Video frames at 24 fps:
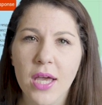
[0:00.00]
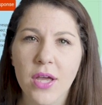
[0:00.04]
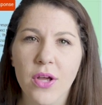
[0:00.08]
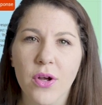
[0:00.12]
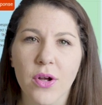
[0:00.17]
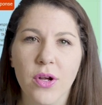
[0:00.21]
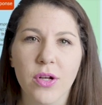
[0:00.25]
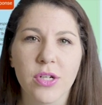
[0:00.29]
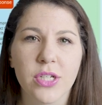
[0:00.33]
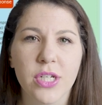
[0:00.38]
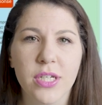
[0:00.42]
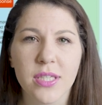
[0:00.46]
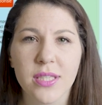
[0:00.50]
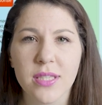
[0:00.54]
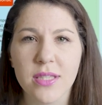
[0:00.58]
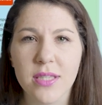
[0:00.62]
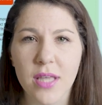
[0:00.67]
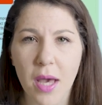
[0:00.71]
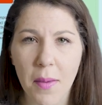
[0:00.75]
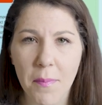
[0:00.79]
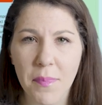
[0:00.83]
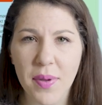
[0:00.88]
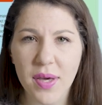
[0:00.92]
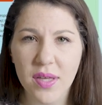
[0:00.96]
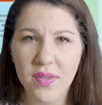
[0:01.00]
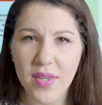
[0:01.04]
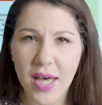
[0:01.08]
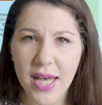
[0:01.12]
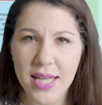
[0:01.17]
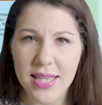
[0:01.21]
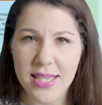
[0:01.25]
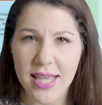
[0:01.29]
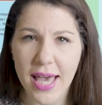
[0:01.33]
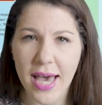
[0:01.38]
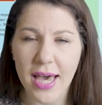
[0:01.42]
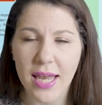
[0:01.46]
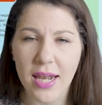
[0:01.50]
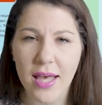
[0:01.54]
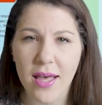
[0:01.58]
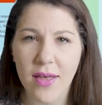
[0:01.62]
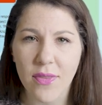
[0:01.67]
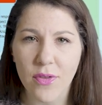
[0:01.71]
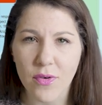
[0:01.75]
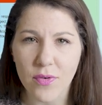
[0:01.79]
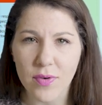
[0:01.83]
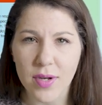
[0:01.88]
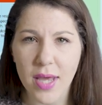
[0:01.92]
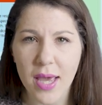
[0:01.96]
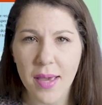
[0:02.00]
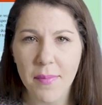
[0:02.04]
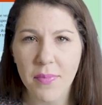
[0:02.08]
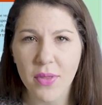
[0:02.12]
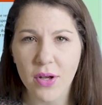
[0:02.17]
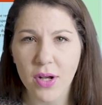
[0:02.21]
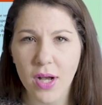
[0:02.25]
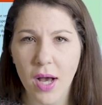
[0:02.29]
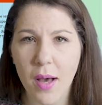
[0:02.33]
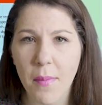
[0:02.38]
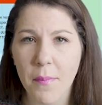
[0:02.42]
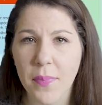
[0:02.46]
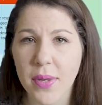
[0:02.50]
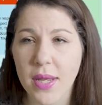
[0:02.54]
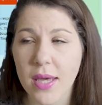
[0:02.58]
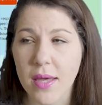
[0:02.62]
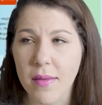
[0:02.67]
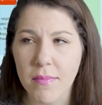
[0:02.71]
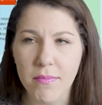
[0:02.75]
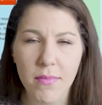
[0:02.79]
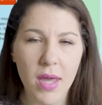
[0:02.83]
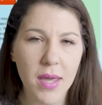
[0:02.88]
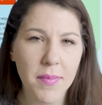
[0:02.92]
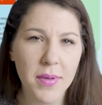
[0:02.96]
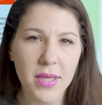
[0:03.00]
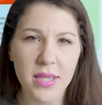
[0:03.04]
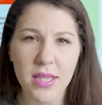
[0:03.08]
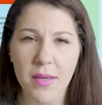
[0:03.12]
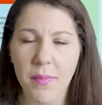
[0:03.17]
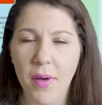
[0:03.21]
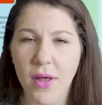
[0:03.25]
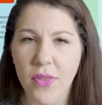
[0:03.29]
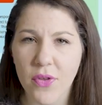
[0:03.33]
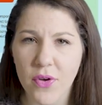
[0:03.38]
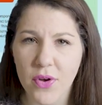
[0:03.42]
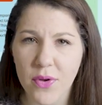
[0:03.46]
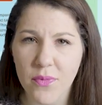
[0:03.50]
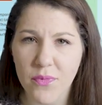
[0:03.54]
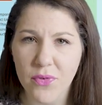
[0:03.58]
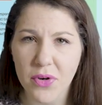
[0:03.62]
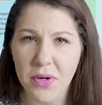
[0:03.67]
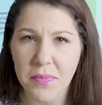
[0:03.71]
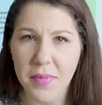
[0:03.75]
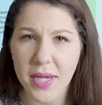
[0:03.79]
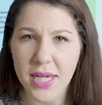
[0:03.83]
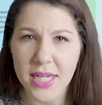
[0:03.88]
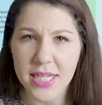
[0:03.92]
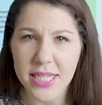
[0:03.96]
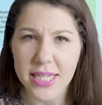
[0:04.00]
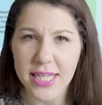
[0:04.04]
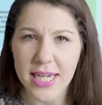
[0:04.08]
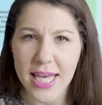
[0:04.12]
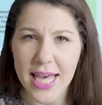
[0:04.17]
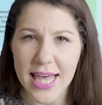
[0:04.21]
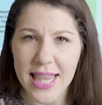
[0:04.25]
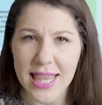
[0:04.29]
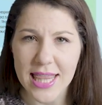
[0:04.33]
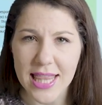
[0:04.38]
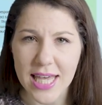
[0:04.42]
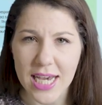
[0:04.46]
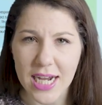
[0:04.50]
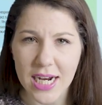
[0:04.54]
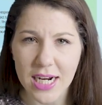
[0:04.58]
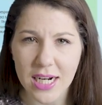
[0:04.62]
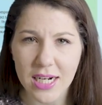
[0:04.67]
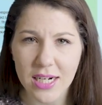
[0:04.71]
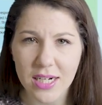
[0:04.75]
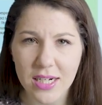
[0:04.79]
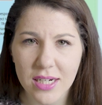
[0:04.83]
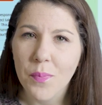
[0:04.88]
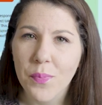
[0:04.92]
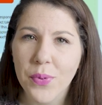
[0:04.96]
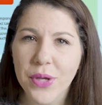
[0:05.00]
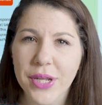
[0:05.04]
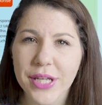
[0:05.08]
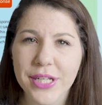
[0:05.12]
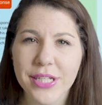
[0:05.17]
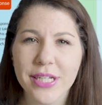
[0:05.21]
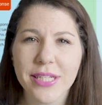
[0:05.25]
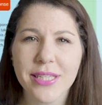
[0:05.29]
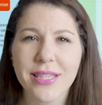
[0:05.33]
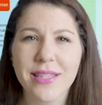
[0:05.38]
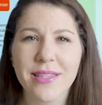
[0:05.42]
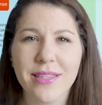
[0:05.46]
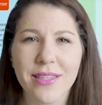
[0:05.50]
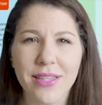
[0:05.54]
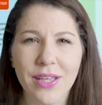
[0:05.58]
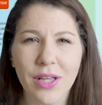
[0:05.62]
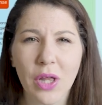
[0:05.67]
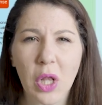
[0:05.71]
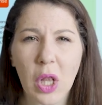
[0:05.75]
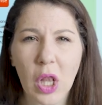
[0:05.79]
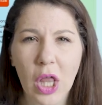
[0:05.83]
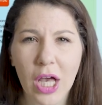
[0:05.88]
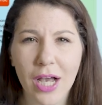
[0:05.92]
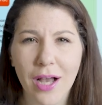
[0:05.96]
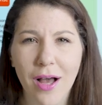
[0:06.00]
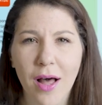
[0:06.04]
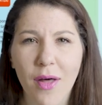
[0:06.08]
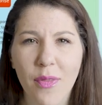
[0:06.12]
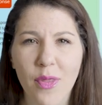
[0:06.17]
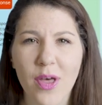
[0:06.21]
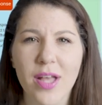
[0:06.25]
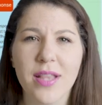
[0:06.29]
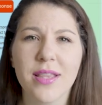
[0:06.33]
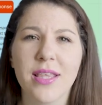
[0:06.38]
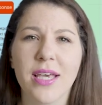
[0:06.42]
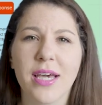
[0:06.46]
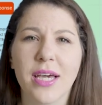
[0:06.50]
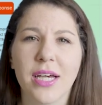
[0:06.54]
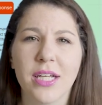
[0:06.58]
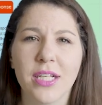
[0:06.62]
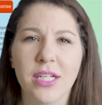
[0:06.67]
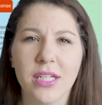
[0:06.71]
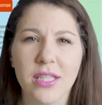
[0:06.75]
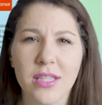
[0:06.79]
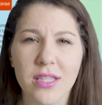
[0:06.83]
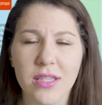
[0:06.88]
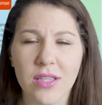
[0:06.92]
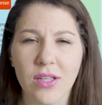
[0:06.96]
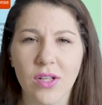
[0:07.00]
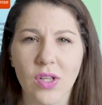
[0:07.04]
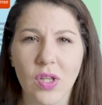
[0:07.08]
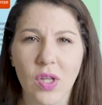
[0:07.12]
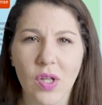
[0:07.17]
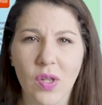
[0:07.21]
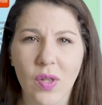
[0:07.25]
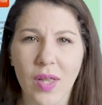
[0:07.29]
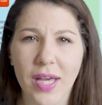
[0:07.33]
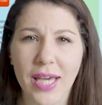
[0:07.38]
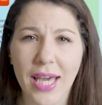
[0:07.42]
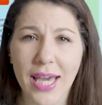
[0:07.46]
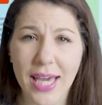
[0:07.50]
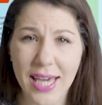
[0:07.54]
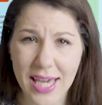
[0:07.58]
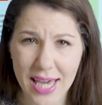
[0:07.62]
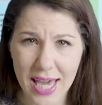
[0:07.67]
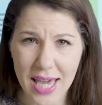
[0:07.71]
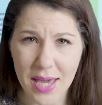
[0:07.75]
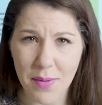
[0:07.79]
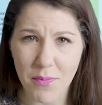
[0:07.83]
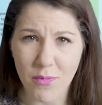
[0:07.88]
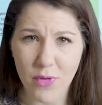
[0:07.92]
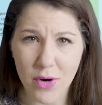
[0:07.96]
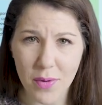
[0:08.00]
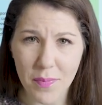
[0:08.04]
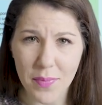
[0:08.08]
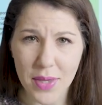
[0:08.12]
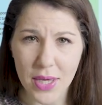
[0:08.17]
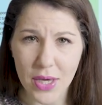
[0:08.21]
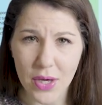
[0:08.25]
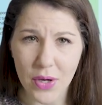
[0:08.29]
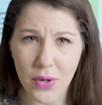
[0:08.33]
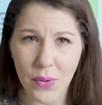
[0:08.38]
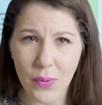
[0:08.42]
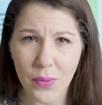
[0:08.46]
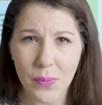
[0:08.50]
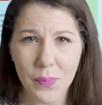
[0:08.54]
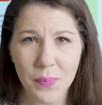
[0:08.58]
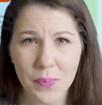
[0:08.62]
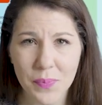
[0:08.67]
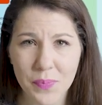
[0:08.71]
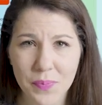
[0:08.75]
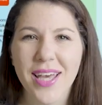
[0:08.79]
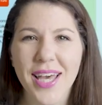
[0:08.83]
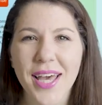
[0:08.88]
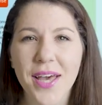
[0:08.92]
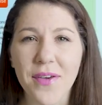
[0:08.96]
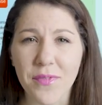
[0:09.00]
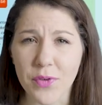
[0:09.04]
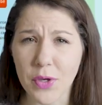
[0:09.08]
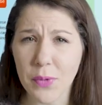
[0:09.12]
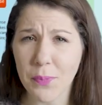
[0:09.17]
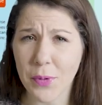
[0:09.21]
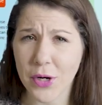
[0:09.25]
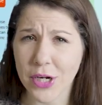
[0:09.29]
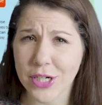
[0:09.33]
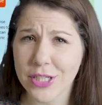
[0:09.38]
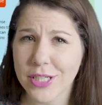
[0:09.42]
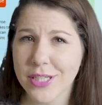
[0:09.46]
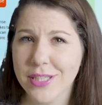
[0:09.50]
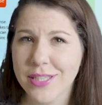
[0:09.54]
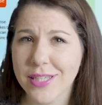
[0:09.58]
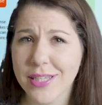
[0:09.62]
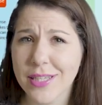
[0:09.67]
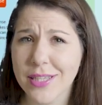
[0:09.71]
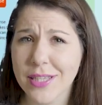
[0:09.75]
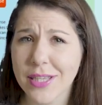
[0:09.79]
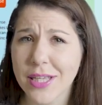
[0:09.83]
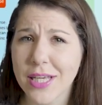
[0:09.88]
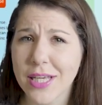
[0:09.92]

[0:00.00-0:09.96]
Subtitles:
you're just dumping that data, their name, their company, and maybe some other information in there. But it should still look authentic. It should still look like it came from you. If you purchase this